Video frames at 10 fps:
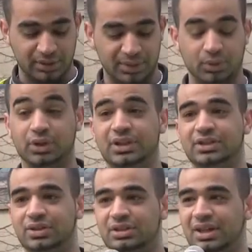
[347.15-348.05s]
Iran will only
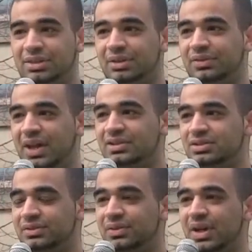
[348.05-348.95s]
lead to the death of
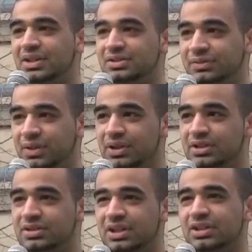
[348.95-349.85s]
thousands of Iranian
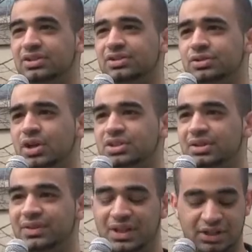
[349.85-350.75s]
civilians and the
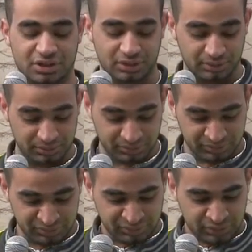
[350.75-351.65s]
destruction of a nation.
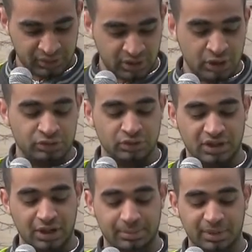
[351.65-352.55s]
So
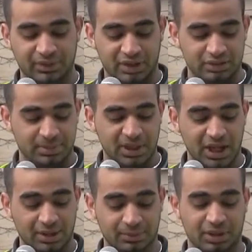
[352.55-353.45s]
today, I believe I can
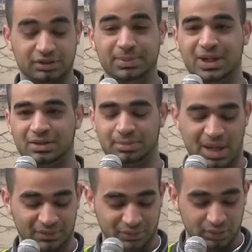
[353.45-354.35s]
speak on the
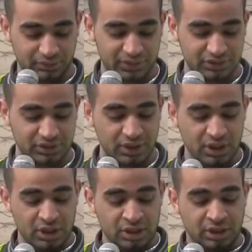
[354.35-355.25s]
behalf of all of us,
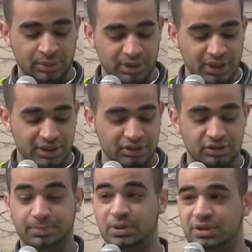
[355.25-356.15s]
that we are not here
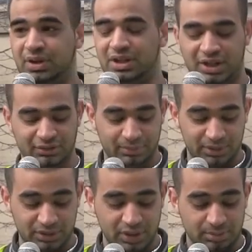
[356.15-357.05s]
to support the Iranian
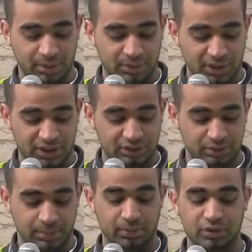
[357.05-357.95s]
government, but we are here
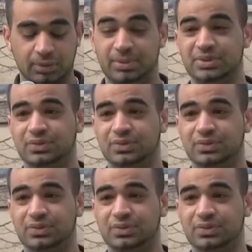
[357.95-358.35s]
to promote a